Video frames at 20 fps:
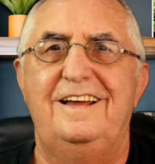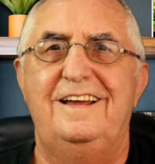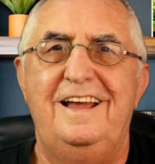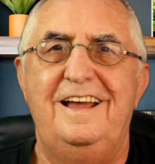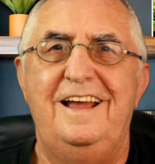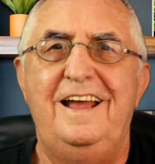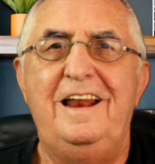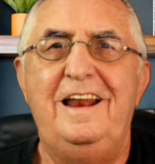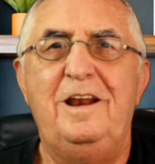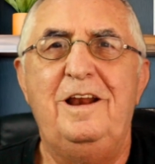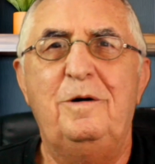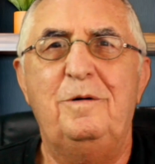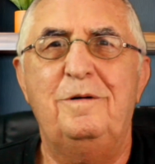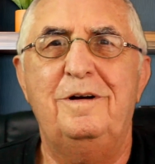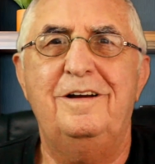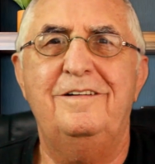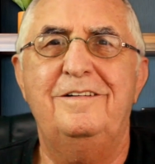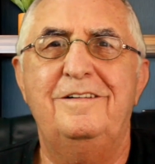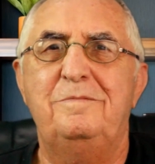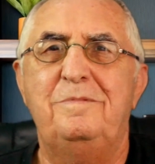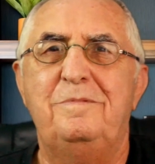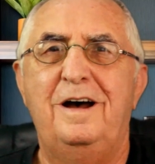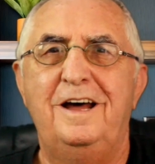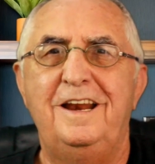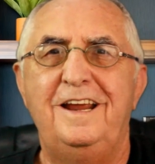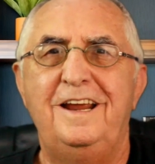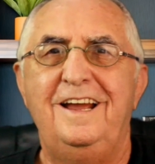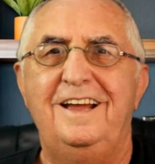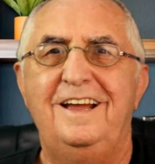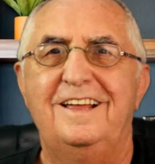Hello,
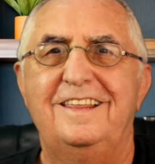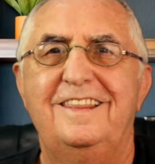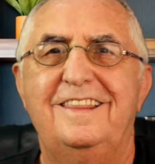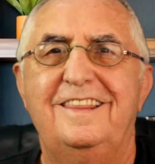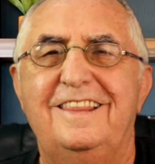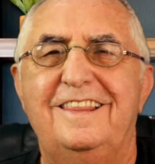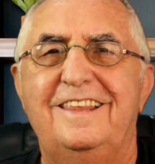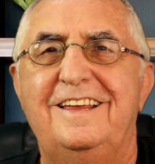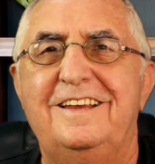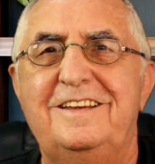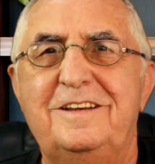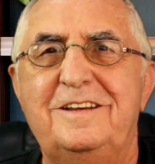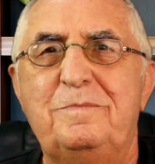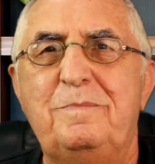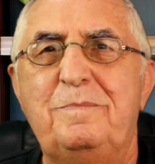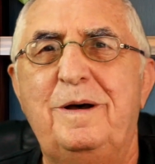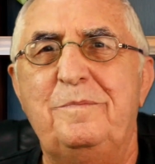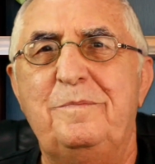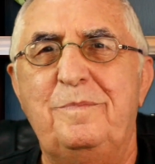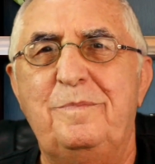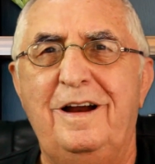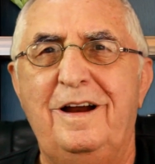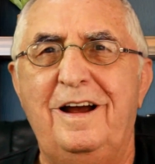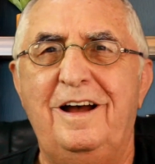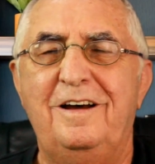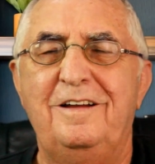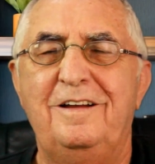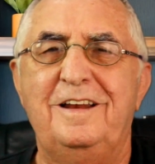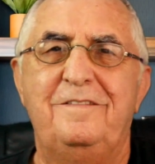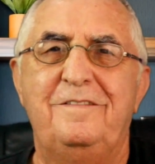everybody. This is Bud
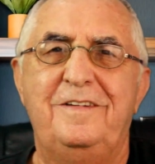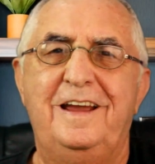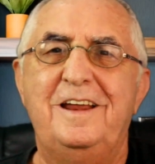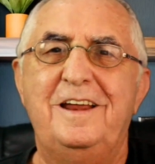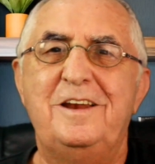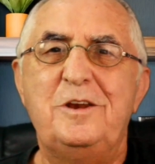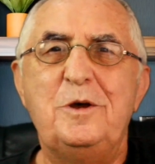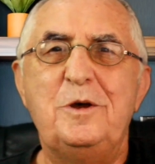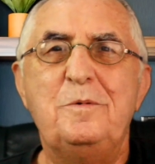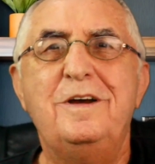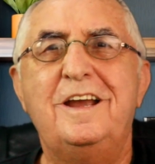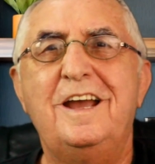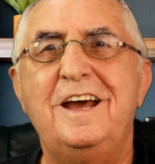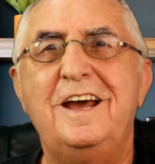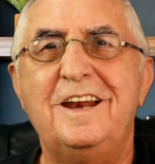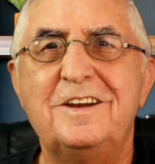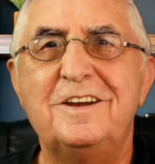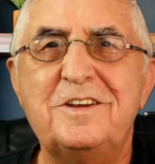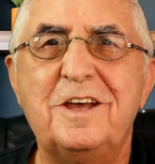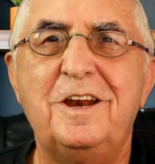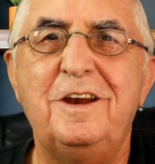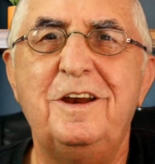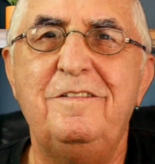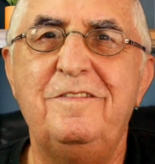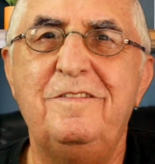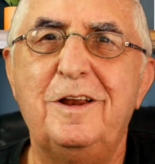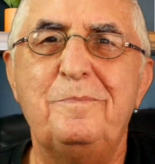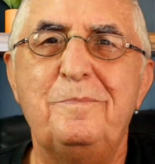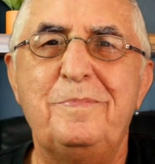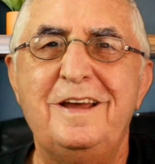Brown living in Dumaguete City,
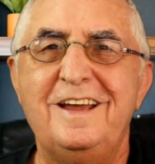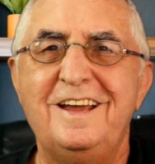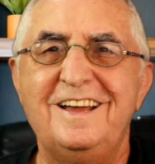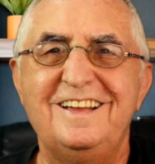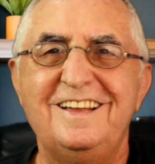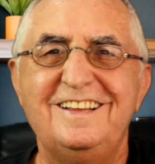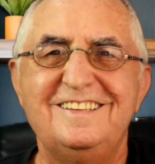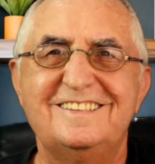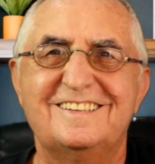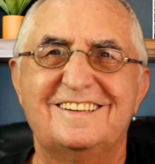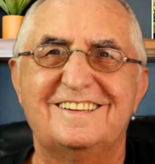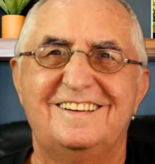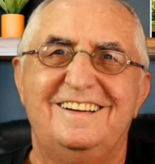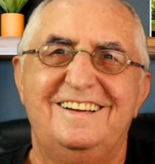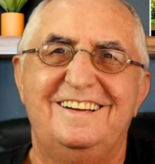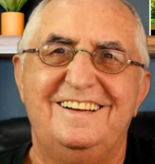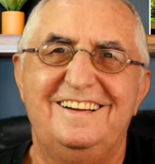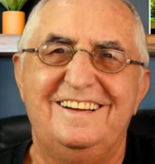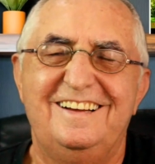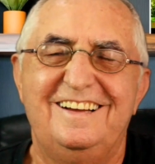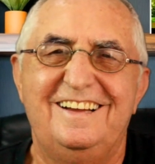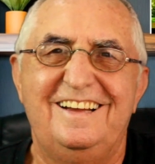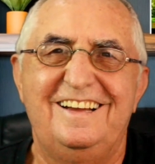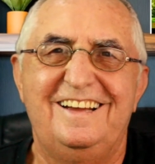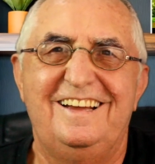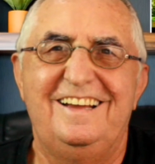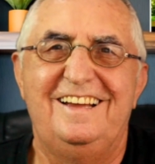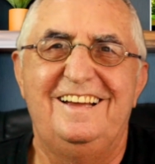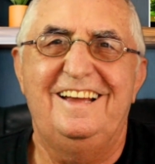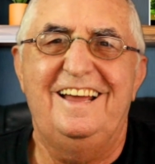Philippines.
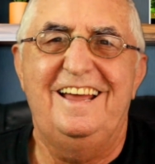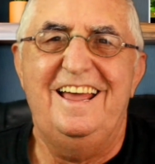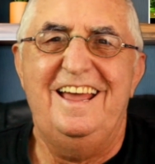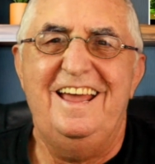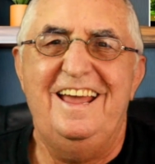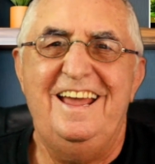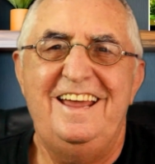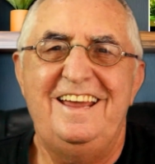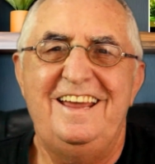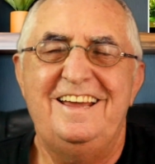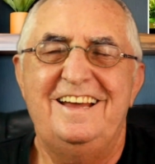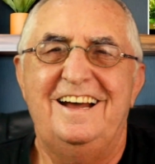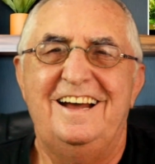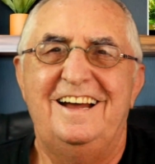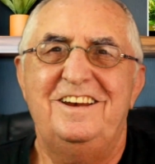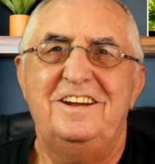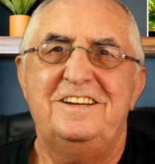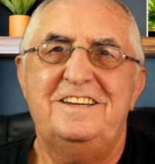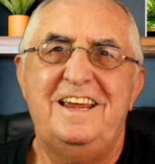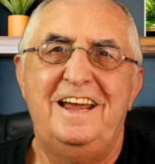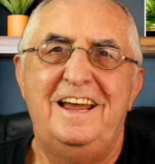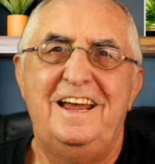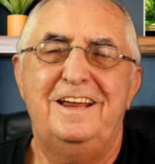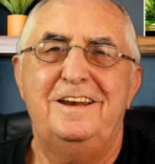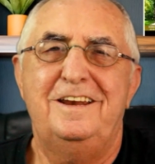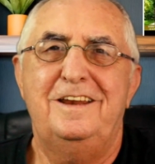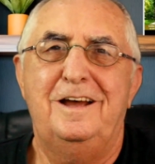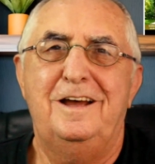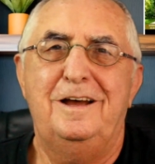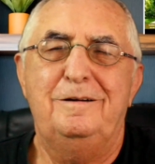Hey, I just
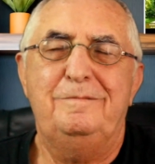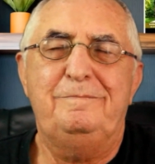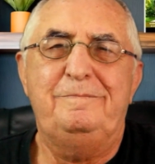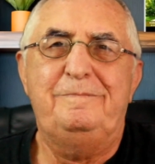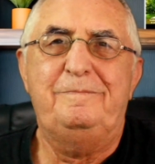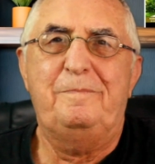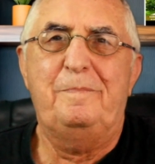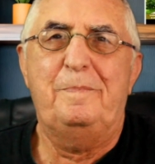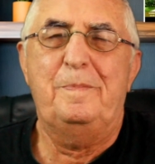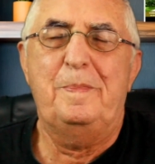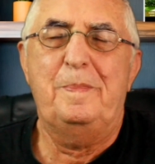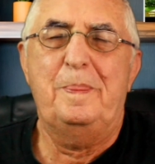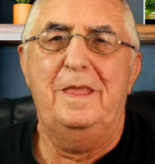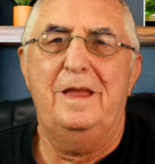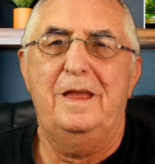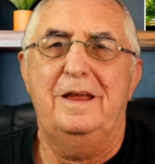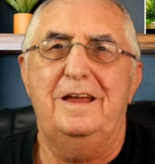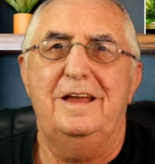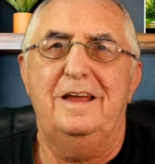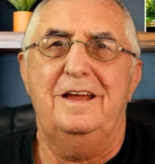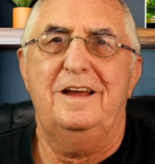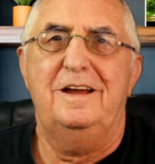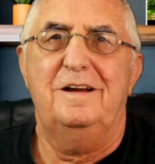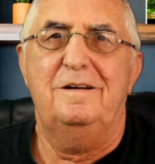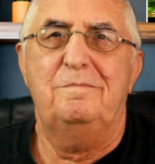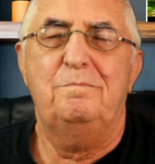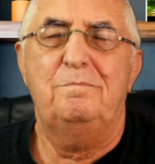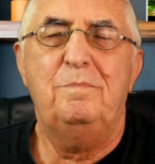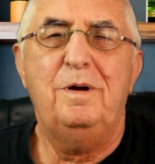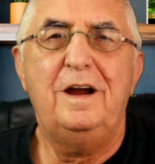had
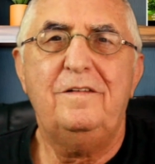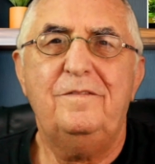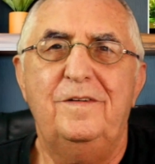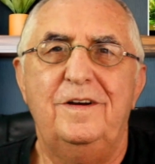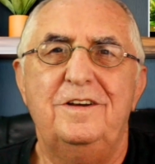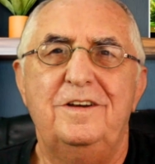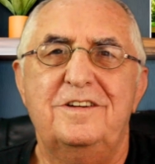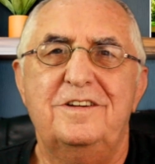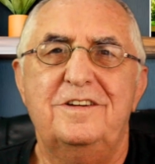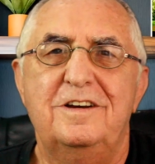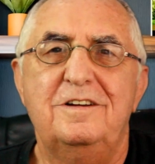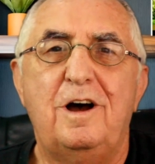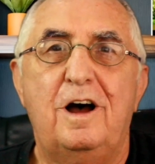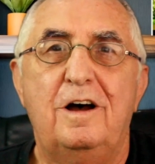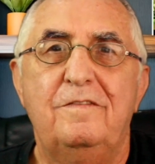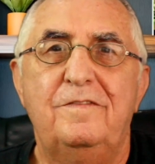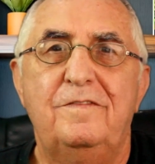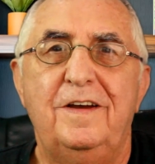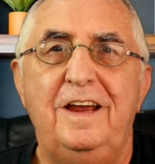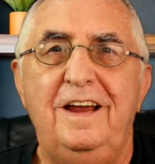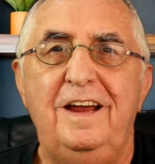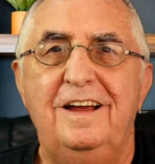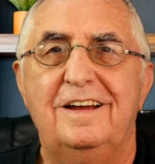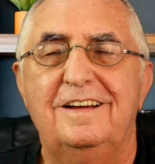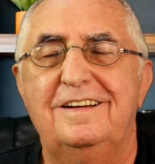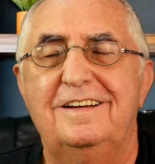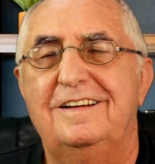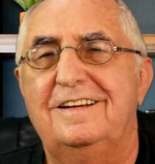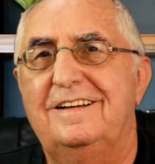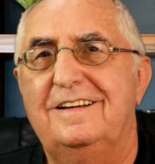breakfast and coffee
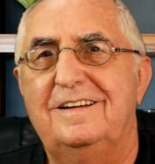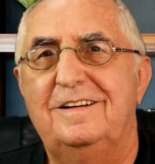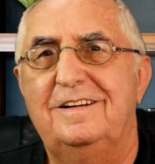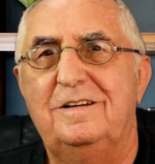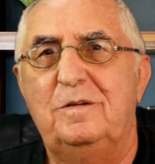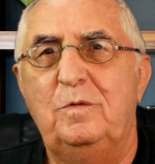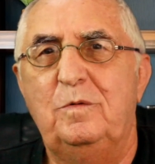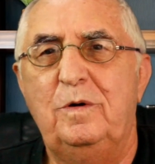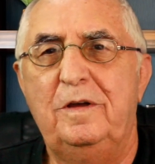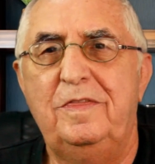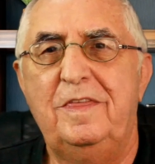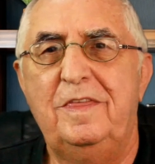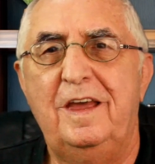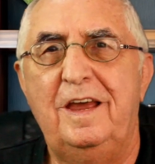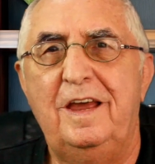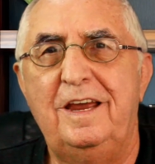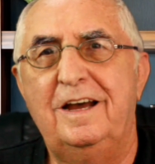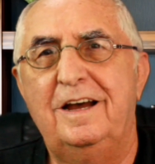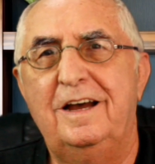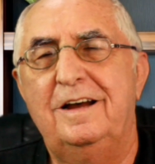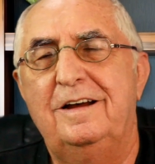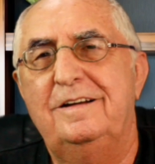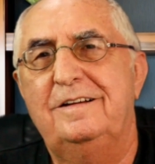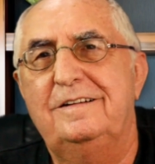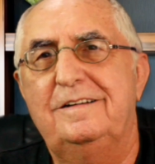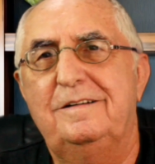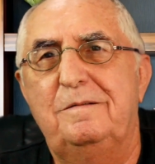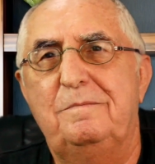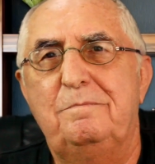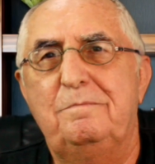with a
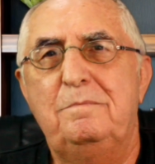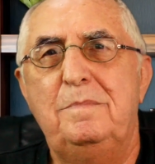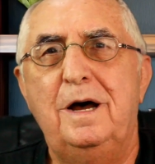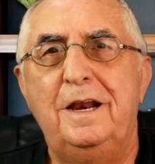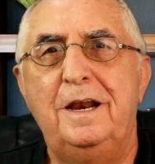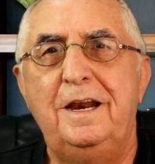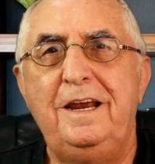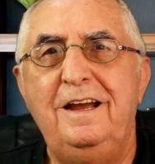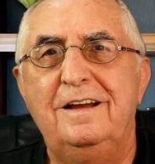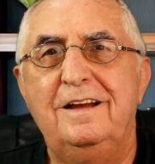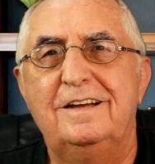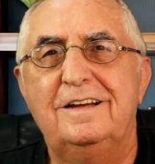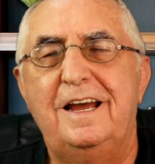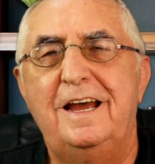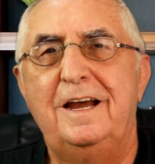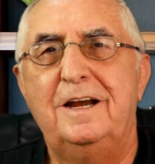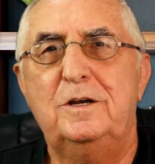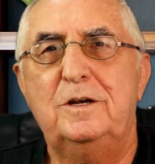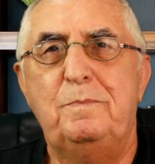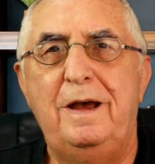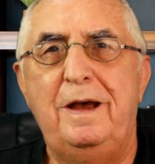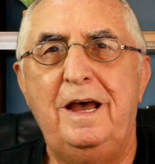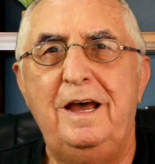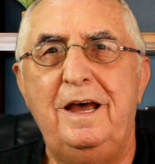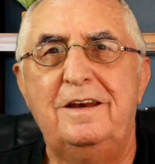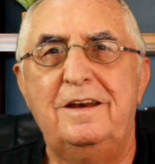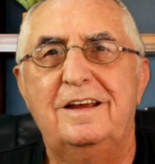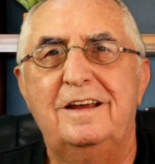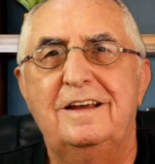buddy, expat.